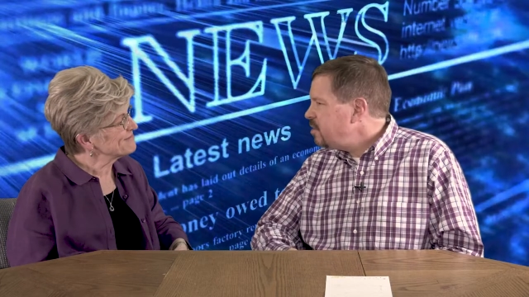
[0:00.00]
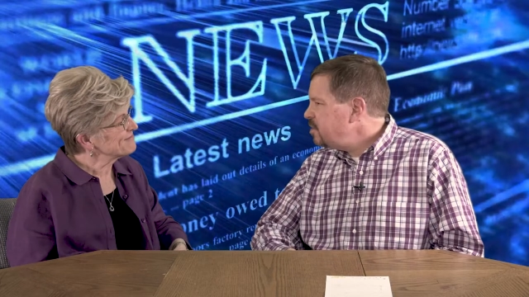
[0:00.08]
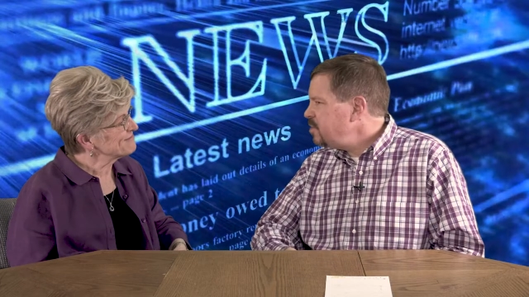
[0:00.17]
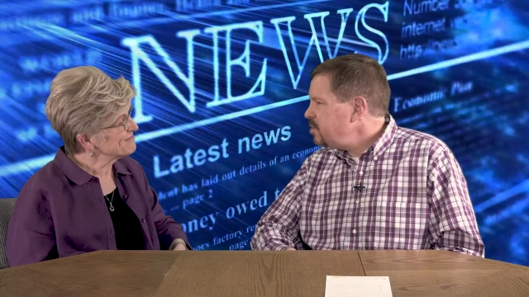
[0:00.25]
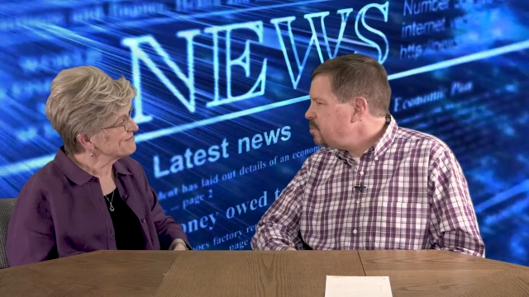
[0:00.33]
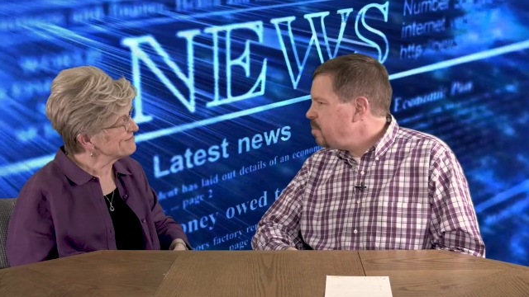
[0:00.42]

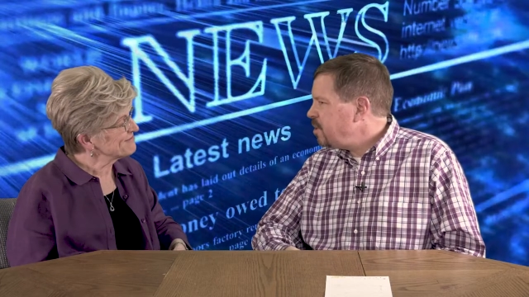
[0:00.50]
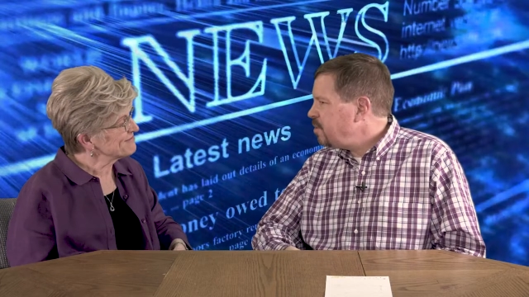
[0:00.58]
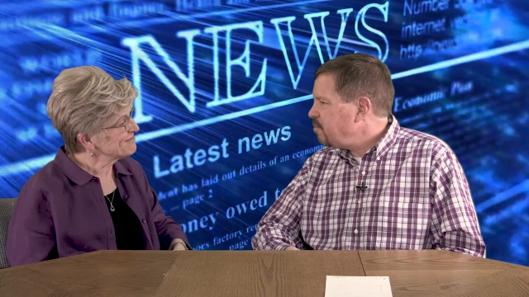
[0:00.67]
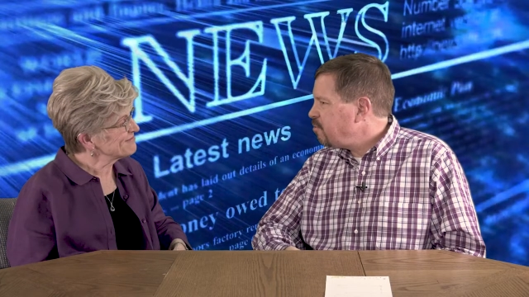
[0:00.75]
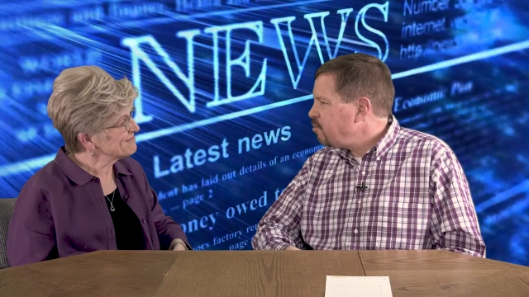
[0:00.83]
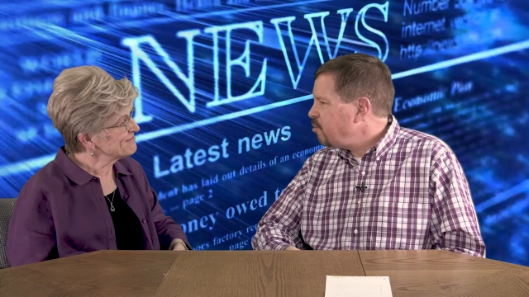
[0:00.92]
Speaker 1: this has
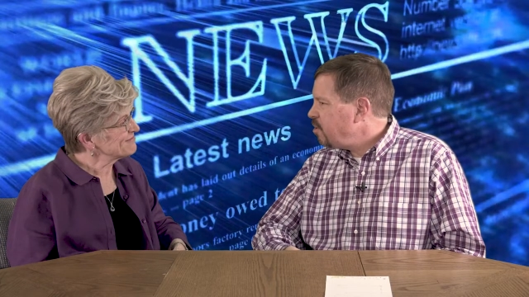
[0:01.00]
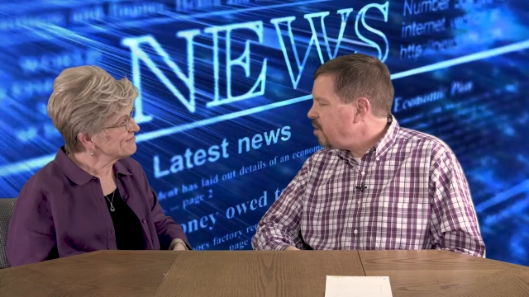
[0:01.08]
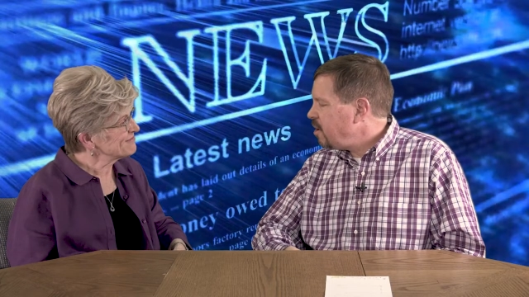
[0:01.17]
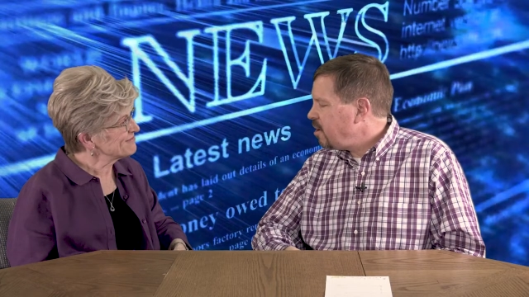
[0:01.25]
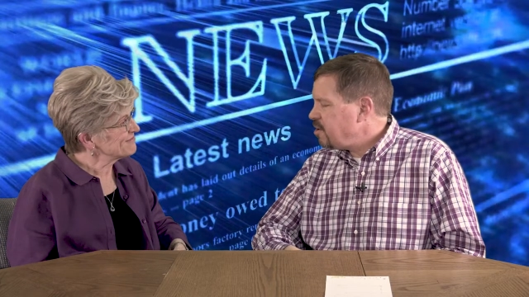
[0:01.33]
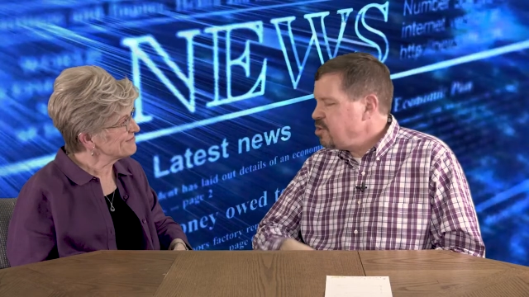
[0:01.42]
been for,
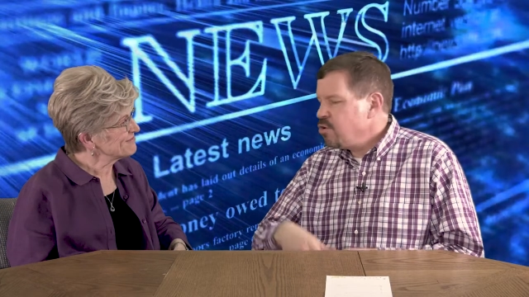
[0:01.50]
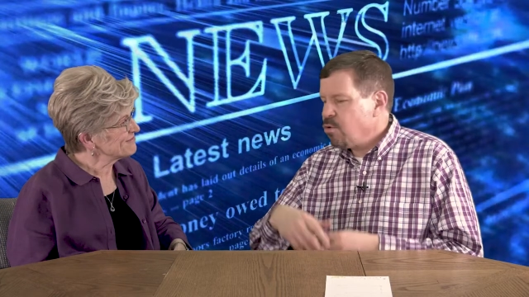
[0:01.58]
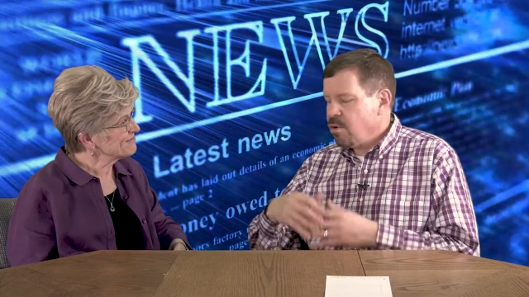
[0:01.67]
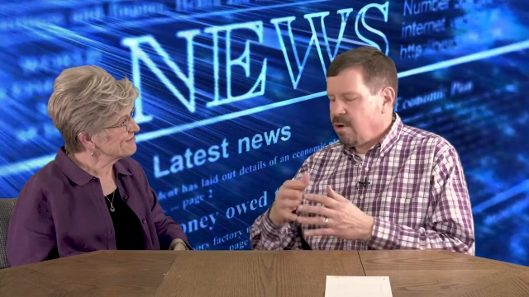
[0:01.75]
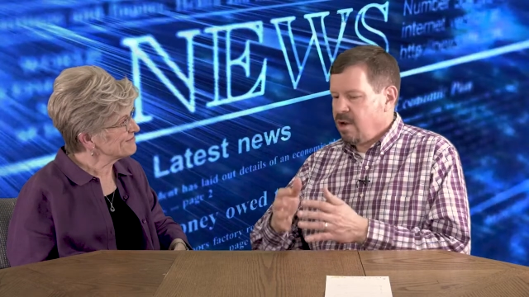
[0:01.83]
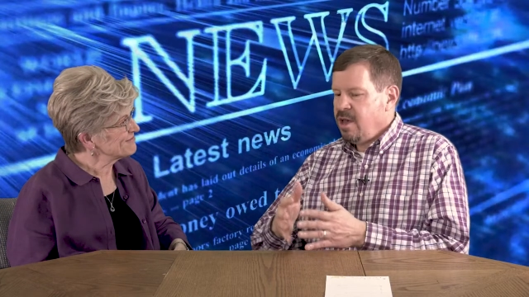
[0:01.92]
uh,
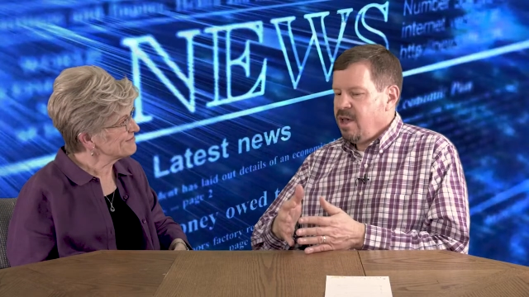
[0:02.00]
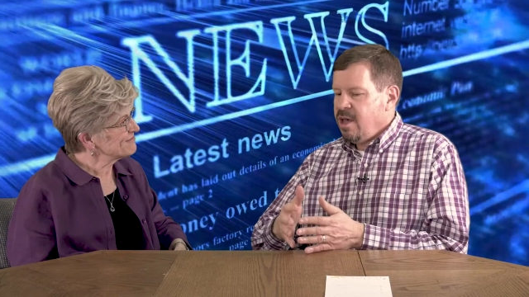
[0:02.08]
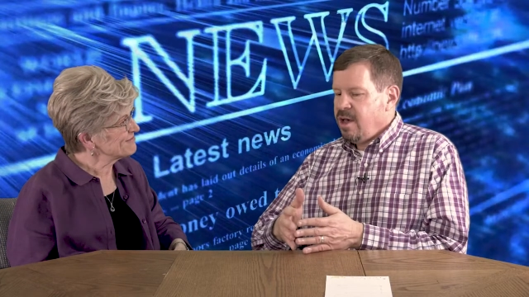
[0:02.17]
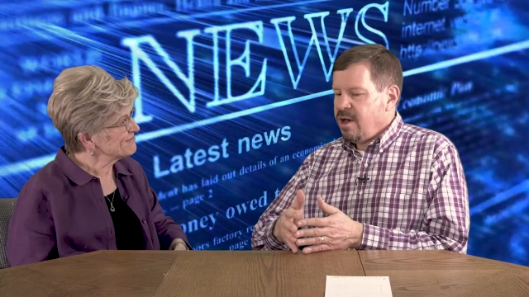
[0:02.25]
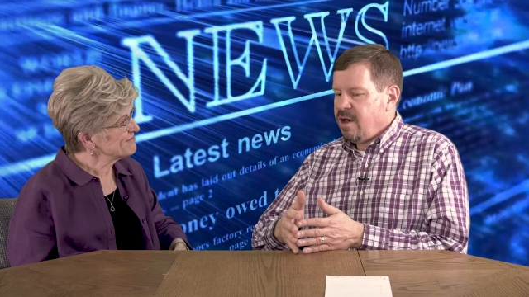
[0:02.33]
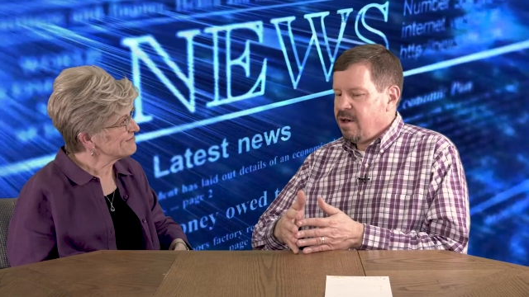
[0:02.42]
your.
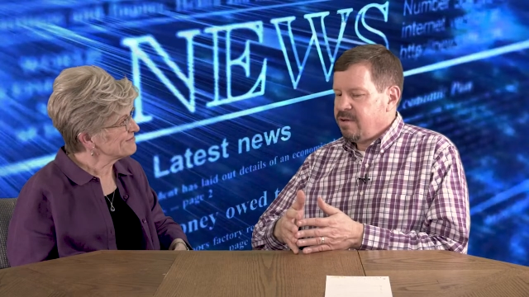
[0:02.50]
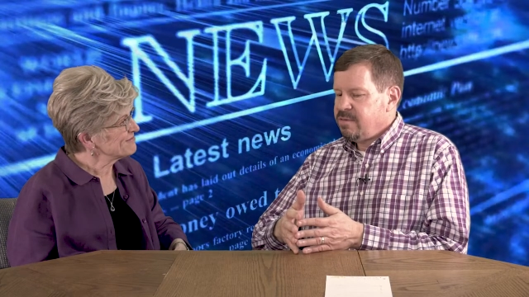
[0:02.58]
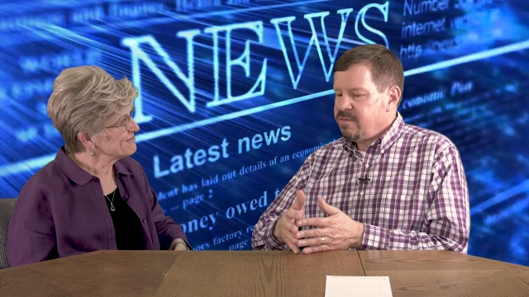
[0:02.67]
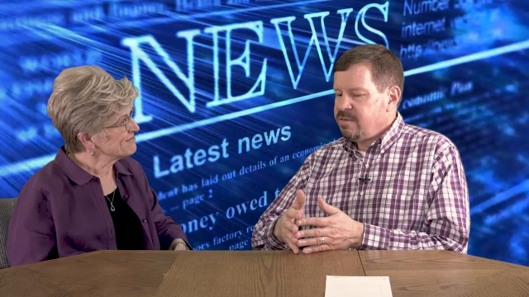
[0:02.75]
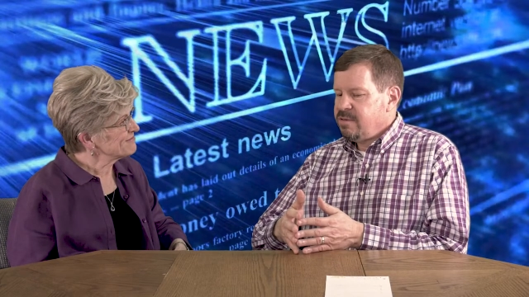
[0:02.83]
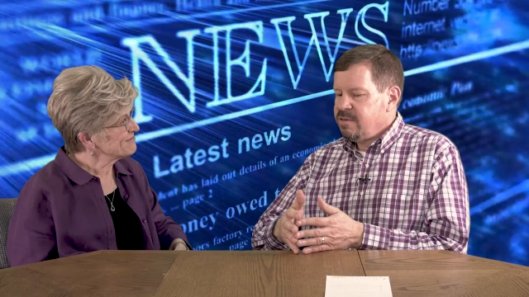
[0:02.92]
Uh,
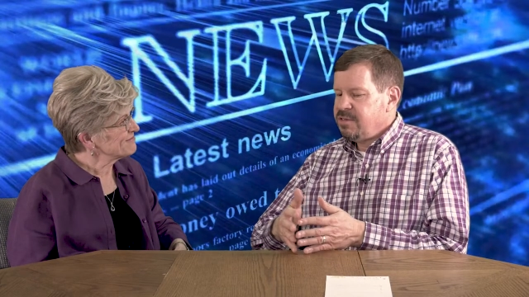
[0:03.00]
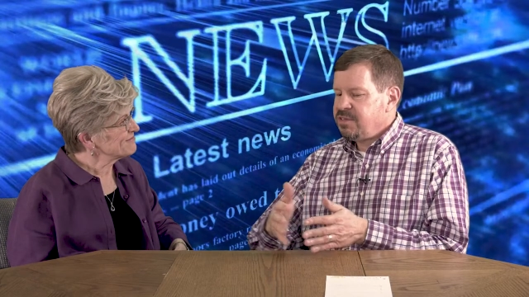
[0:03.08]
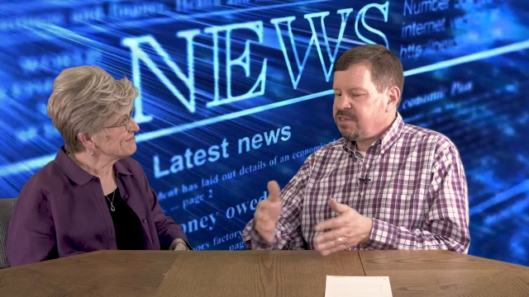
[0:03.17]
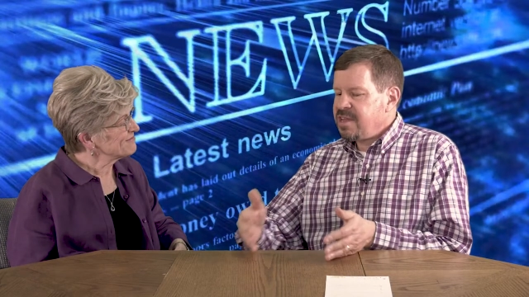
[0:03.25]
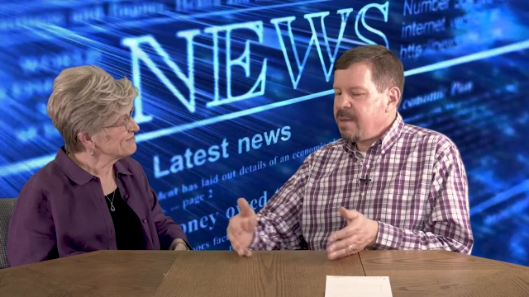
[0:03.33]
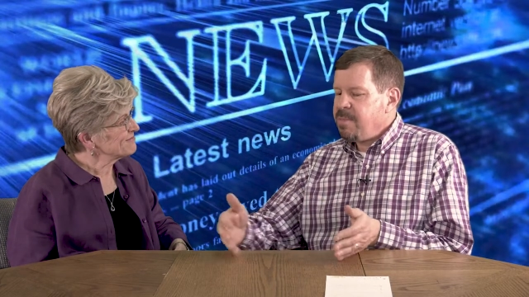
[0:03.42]

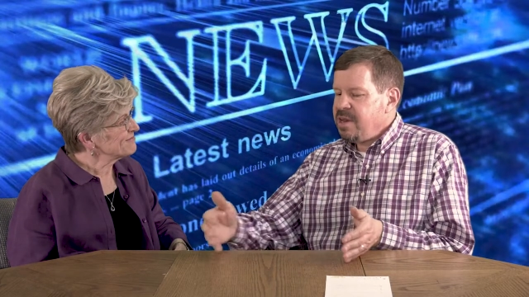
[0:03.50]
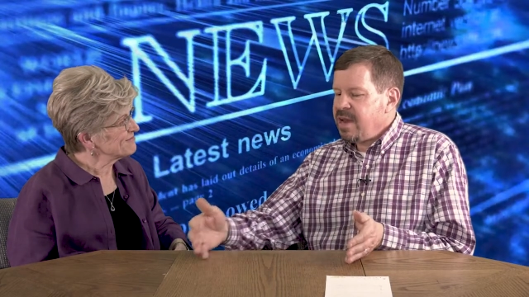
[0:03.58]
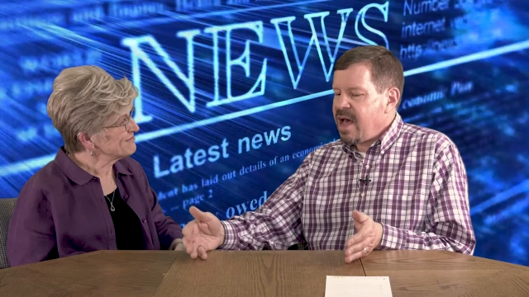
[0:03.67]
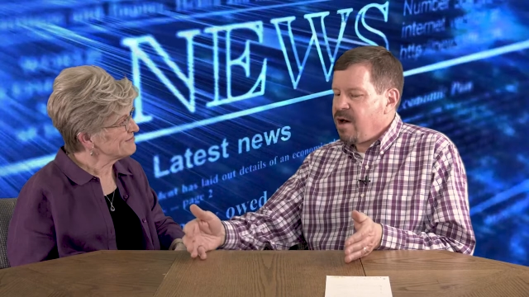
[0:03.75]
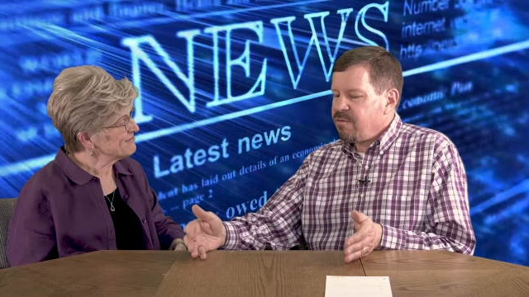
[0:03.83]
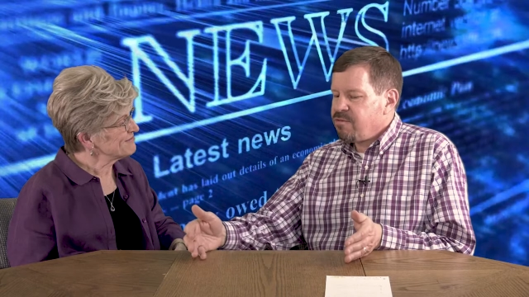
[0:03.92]
stepping
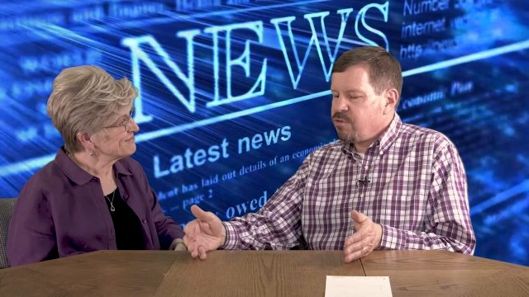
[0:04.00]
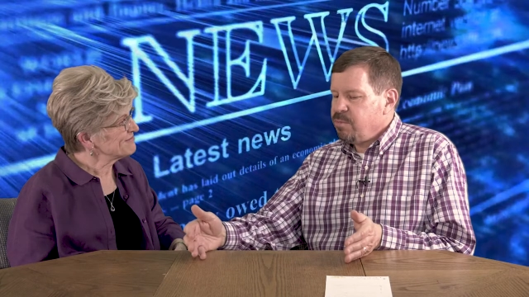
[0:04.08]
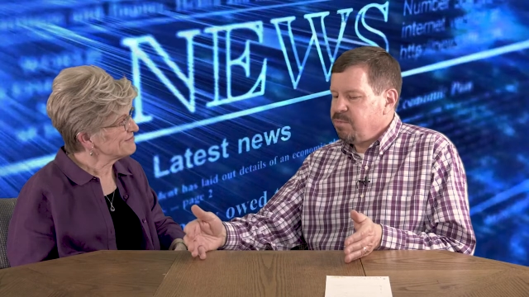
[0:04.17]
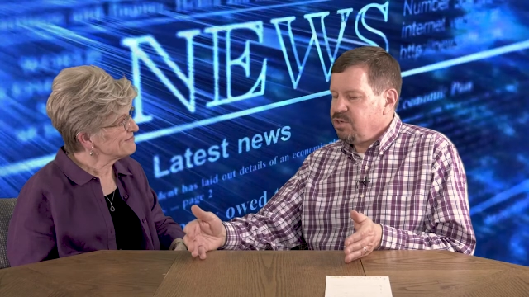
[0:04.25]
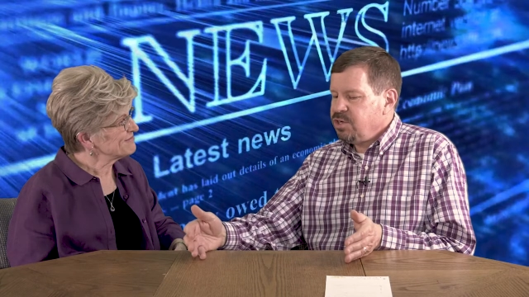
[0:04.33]
out from